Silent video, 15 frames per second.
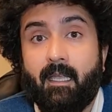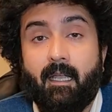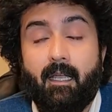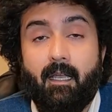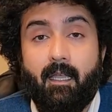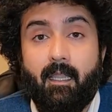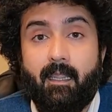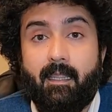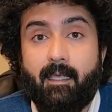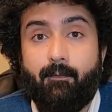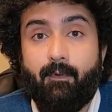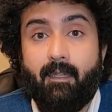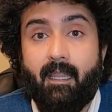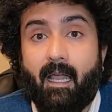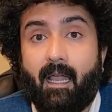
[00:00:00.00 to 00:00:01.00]
they
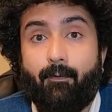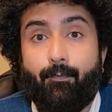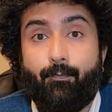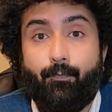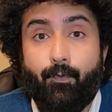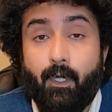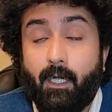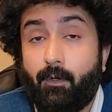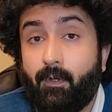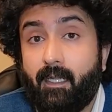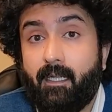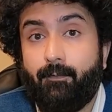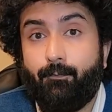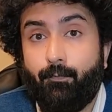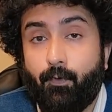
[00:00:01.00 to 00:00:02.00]
will have
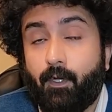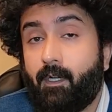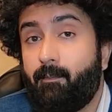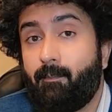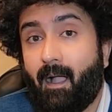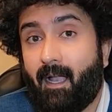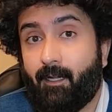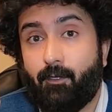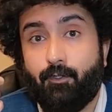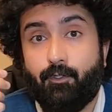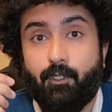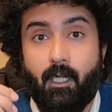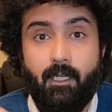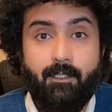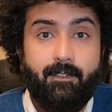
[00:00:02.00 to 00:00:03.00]
very, very minor
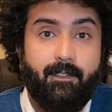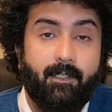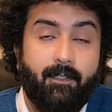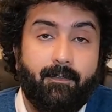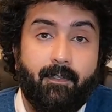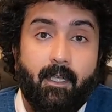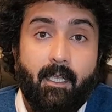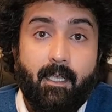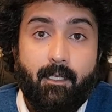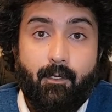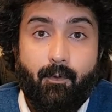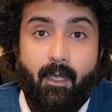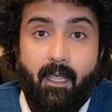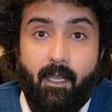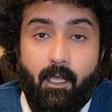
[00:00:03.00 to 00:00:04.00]
chances
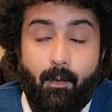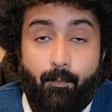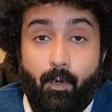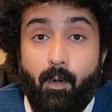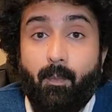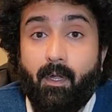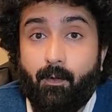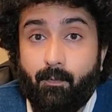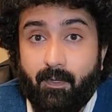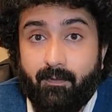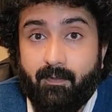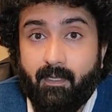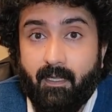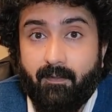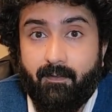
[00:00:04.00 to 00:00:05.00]
to getting a permanent
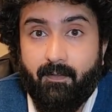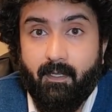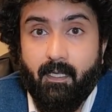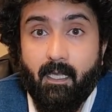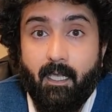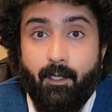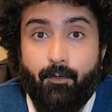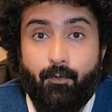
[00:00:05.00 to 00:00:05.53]
residency.